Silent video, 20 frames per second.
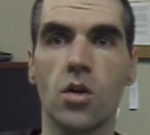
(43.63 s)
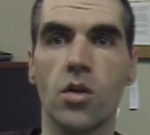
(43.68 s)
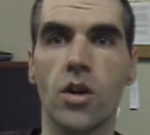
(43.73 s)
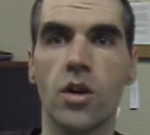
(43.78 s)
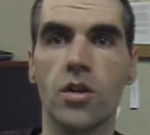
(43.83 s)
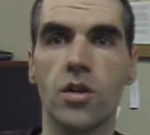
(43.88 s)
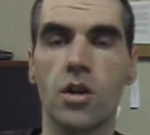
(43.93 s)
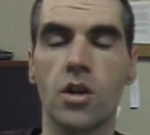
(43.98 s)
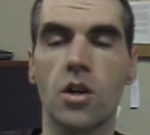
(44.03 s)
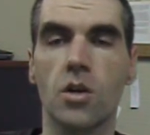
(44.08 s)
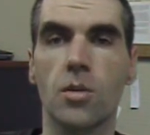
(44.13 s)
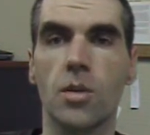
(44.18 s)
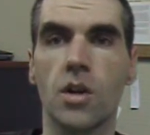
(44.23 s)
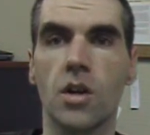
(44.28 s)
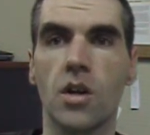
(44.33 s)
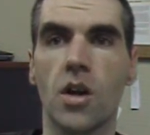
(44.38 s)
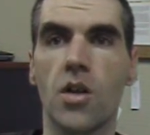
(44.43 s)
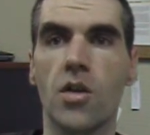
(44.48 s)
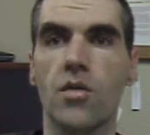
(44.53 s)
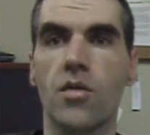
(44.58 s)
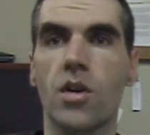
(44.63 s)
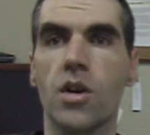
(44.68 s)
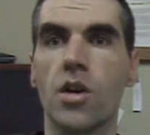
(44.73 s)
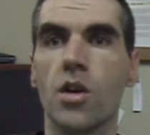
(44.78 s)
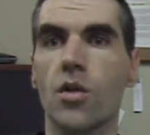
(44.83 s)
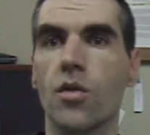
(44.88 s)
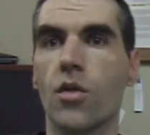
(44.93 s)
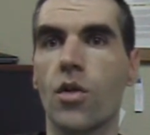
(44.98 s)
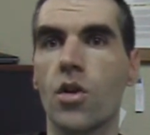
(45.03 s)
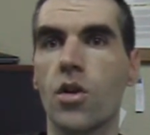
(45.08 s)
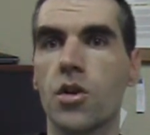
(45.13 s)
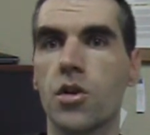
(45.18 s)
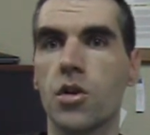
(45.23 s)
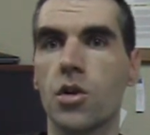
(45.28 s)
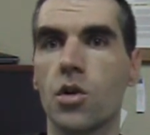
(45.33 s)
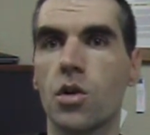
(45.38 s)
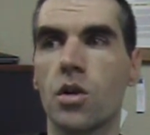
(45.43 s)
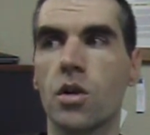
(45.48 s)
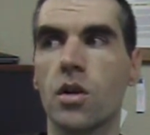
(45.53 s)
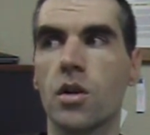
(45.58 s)
there's going to be another video for the
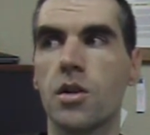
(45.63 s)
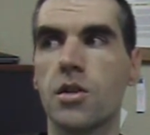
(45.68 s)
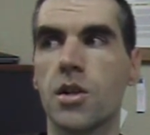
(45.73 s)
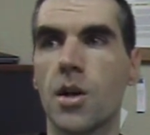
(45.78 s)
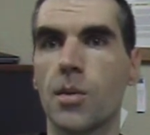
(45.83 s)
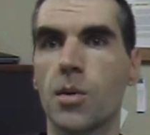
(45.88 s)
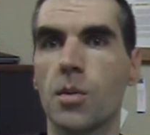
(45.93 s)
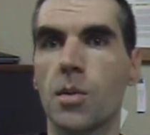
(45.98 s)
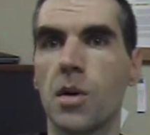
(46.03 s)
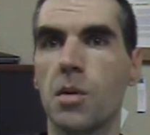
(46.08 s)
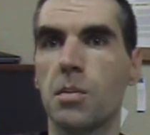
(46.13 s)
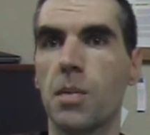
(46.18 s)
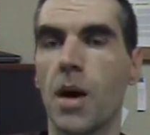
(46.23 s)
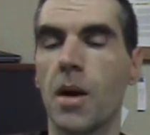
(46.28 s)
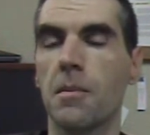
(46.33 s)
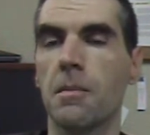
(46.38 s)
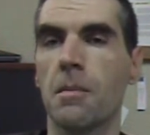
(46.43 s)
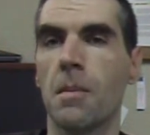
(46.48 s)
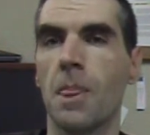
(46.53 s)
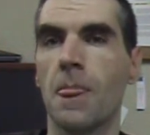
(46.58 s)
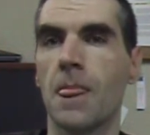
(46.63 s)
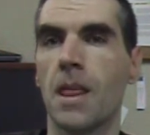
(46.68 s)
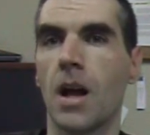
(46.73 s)
SOL supplement, but